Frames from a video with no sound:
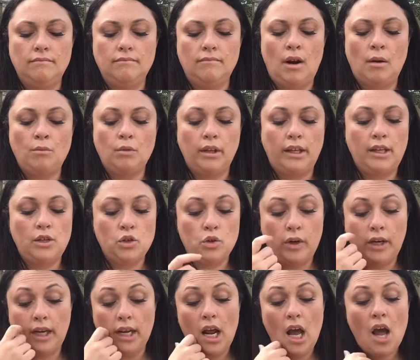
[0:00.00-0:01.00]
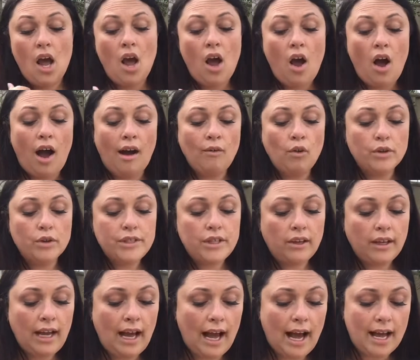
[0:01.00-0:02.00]
really enjoying it. I've also
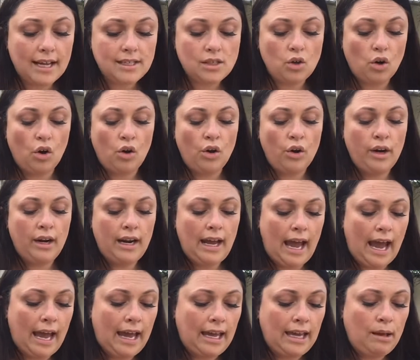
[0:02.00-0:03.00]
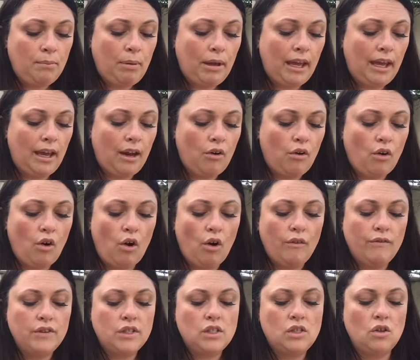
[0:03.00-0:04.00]
cast on a pair
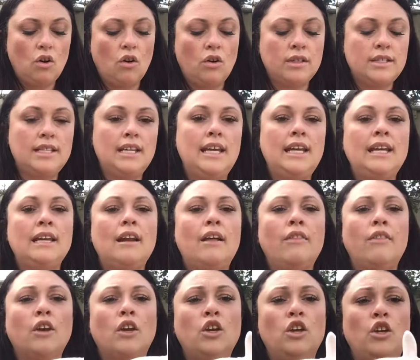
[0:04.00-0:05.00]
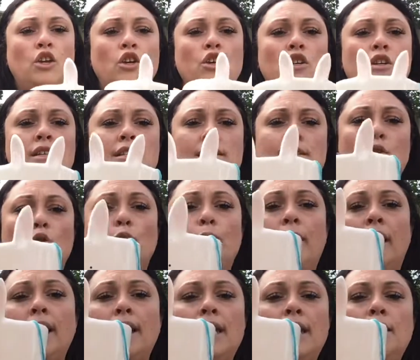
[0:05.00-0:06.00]
of socks in the cutest little
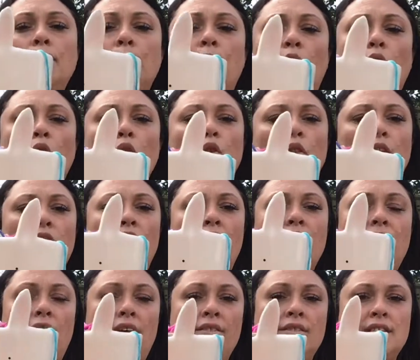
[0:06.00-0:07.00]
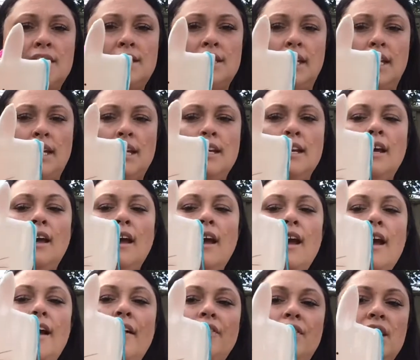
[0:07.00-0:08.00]
bunny bowl that I've ever seen.
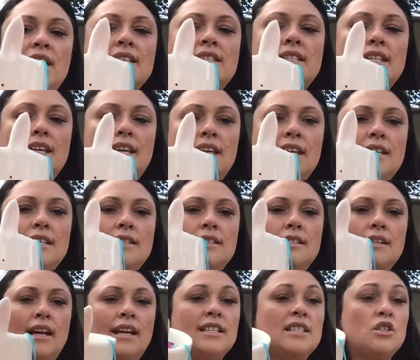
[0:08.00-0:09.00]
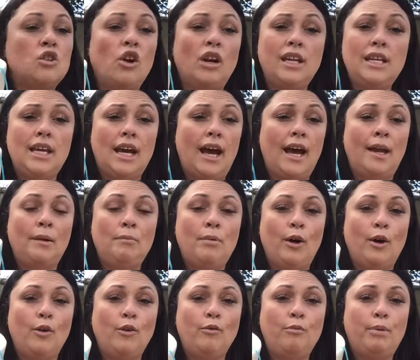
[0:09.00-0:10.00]
It's not a yarn
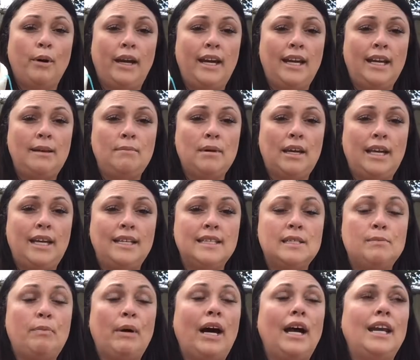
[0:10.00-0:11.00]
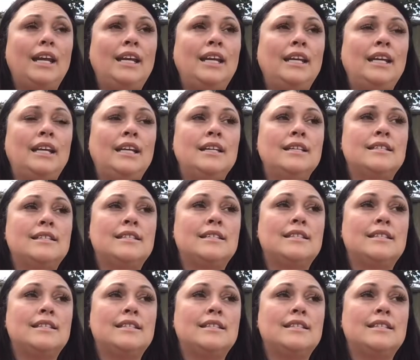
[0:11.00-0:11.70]
bowl by any means, but it is,